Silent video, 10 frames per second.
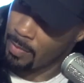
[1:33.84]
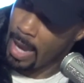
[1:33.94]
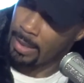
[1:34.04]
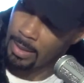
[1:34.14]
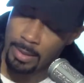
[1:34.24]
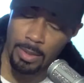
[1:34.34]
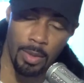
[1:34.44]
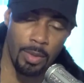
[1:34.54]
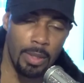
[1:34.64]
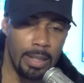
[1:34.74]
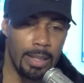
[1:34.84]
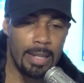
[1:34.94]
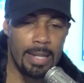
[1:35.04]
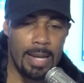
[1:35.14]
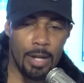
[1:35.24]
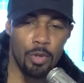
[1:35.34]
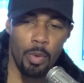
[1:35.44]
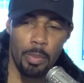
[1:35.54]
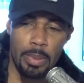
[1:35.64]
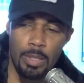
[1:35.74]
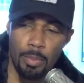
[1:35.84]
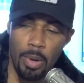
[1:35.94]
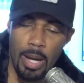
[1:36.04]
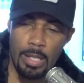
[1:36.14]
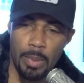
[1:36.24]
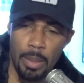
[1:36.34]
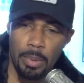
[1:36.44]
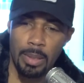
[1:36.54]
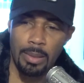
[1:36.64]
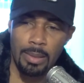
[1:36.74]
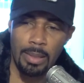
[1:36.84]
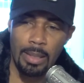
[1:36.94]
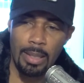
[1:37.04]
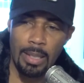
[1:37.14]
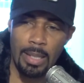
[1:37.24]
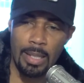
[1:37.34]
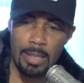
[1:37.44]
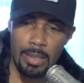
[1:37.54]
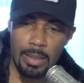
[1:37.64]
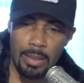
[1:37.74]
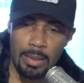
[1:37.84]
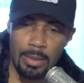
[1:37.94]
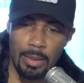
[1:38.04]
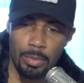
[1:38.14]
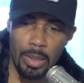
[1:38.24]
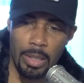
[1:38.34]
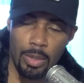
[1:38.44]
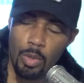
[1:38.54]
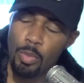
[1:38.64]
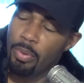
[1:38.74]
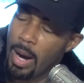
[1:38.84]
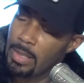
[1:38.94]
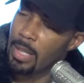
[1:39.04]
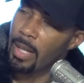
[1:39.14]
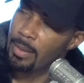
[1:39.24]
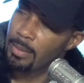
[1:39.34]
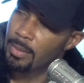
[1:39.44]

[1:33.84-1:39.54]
of acting. So I knew it would be a surprise, man, but it's a really cool project.